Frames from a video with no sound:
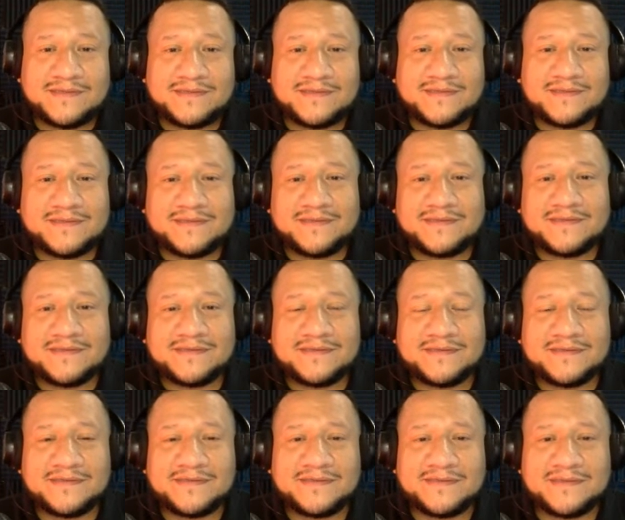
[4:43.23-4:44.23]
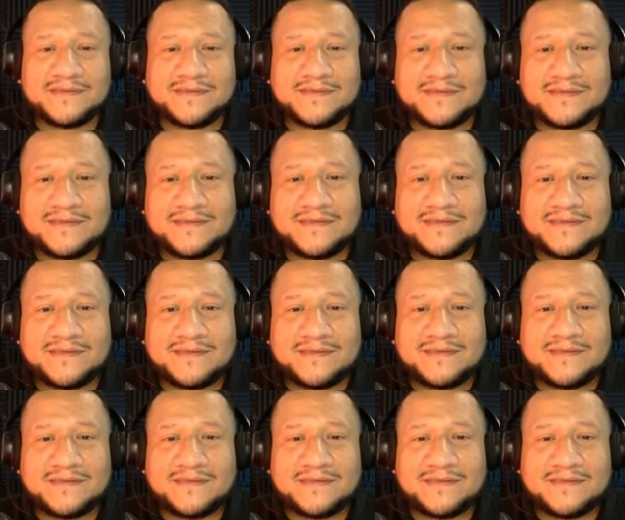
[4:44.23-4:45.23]

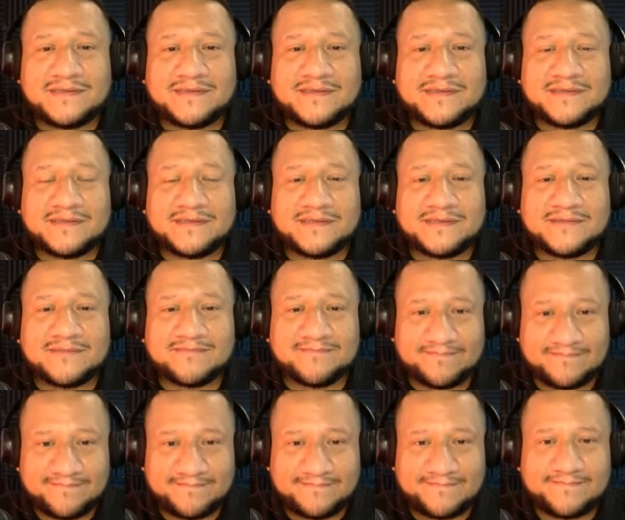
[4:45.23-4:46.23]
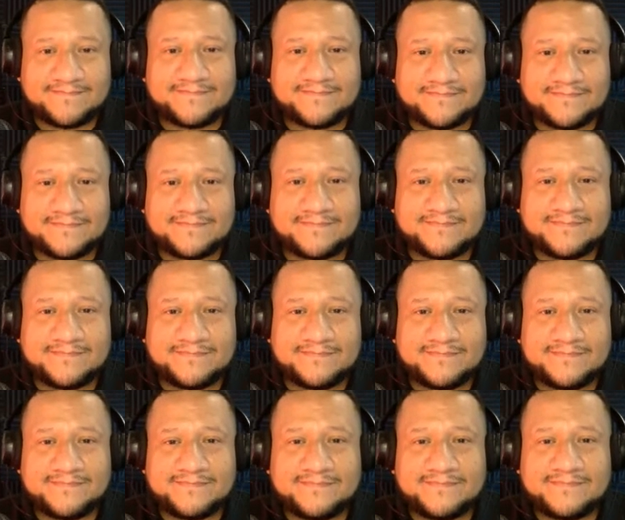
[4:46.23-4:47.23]

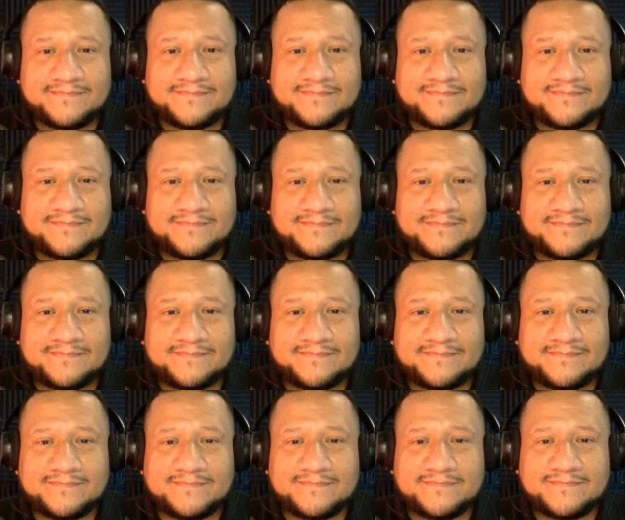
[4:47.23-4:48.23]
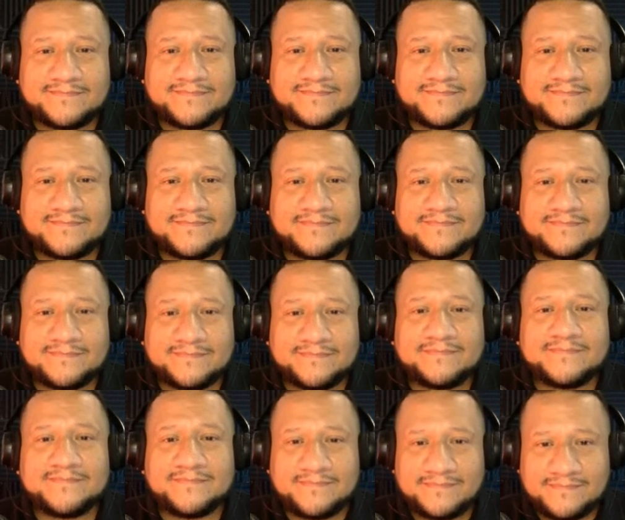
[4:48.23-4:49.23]

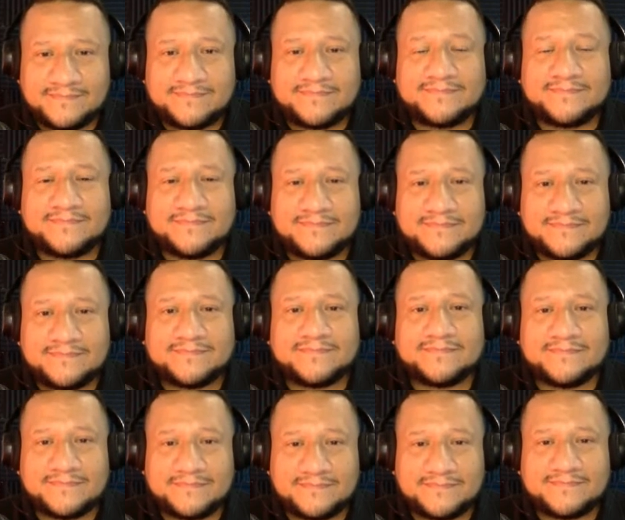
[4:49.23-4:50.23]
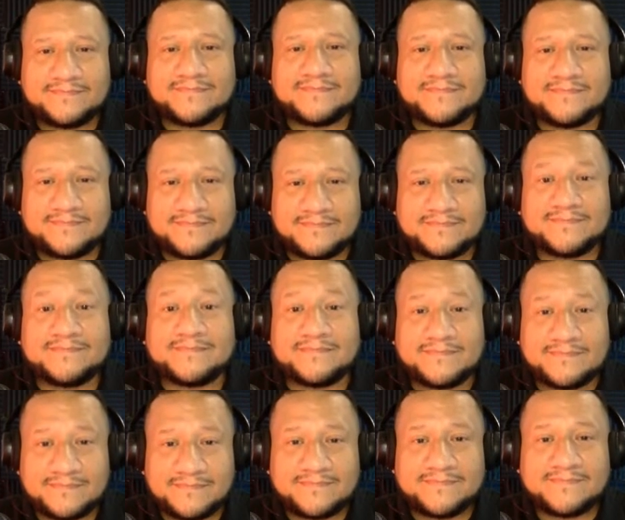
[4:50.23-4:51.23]
(silent)